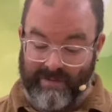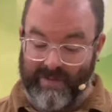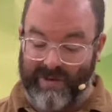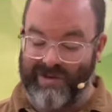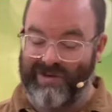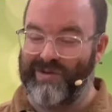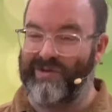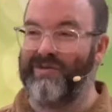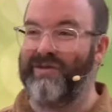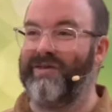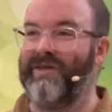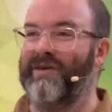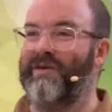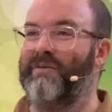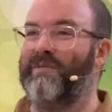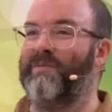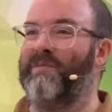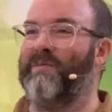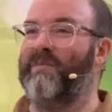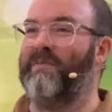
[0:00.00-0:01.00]
you see,
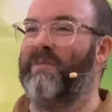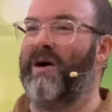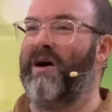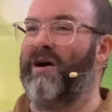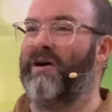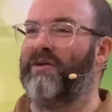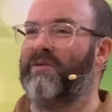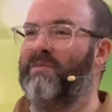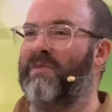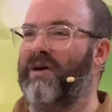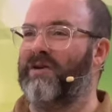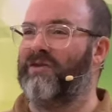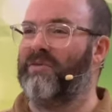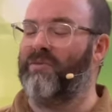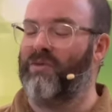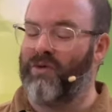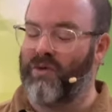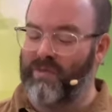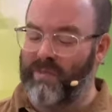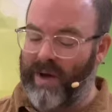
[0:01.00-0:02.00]
they're marked much
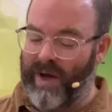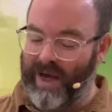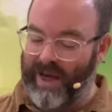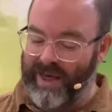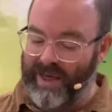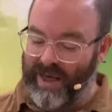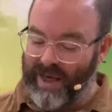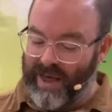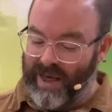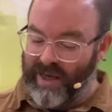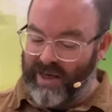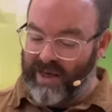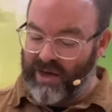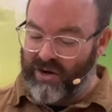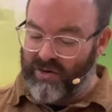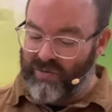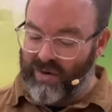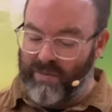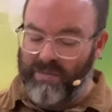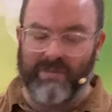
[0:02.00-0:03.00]
more by
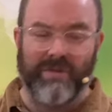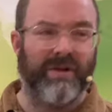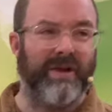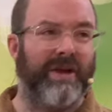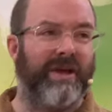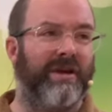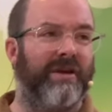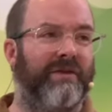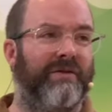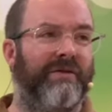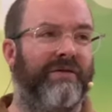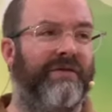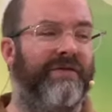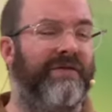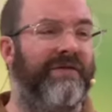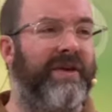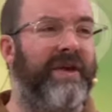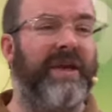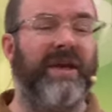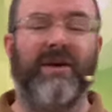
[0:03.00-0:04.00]
grumbling and
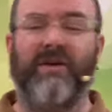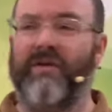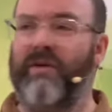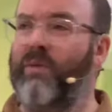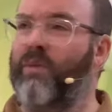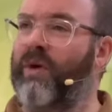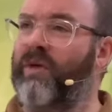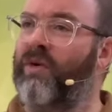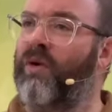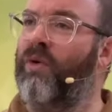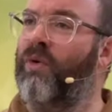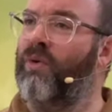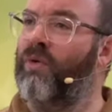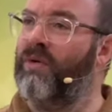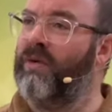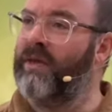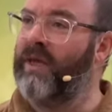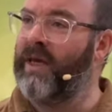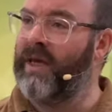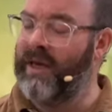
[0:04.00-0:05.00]
fear and
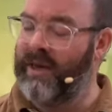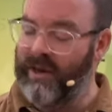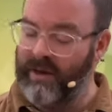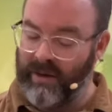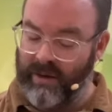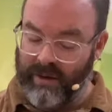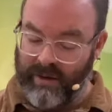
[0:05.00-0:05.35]
withholding.